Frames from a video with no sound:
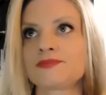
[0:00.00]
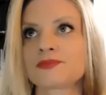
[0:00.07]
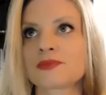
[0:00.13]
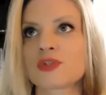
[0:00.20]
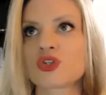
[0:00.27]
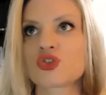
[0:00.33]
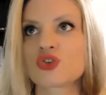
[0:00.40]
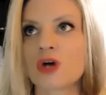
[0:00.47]

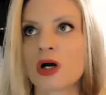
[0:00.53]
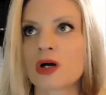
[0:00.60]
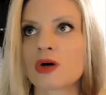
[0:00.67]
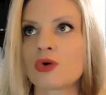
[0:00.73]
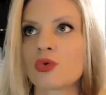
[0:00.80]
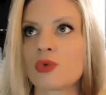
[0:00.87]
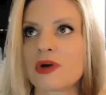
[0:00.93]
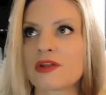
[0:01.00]

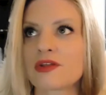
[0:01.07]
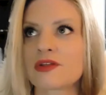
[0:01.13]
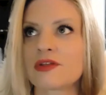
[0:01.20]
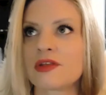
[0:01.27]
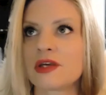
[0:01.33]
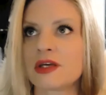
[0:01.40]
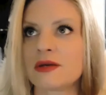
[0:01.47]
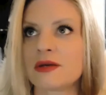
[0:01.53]
struggle with
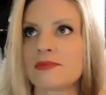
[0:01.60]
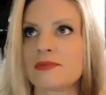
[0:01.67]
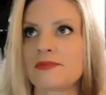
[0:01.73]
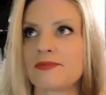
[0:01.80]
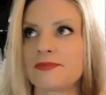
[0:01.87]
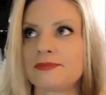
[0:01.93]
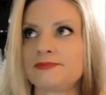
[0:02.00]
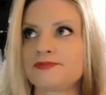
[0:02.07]
the
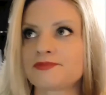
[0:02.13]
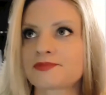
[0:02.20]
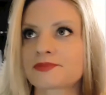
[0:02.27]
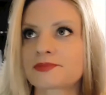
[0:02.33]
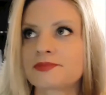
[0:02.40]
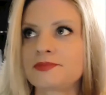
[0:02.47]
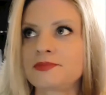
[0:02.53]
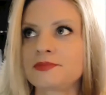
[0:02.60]

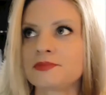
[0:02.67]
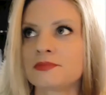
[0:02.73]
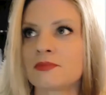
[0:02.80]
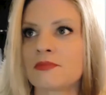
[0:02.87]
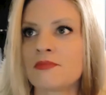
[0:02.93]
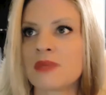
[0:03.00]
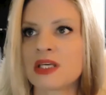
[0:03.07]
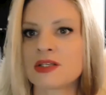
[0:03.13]

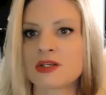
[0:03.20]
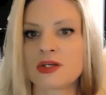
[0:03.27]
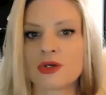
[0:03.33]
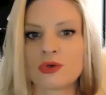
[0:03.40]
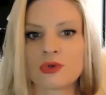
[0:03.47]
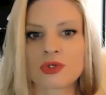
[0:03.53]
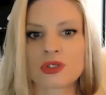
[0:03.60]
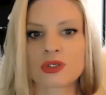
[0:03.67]

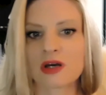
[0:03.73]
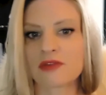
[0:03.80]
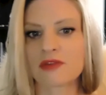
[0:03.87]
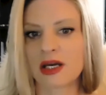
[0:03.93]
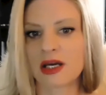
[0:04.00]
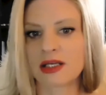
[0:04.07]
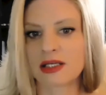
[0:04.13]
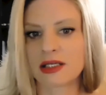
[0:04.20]
misuse of
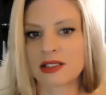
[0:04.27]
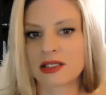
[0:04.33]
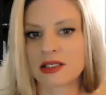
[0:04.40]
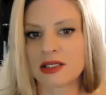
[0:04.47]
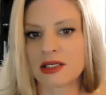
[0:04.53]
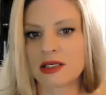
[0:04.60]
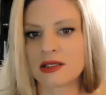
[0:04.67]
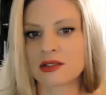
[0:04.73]
the
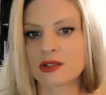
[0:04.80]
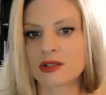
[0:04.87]
identity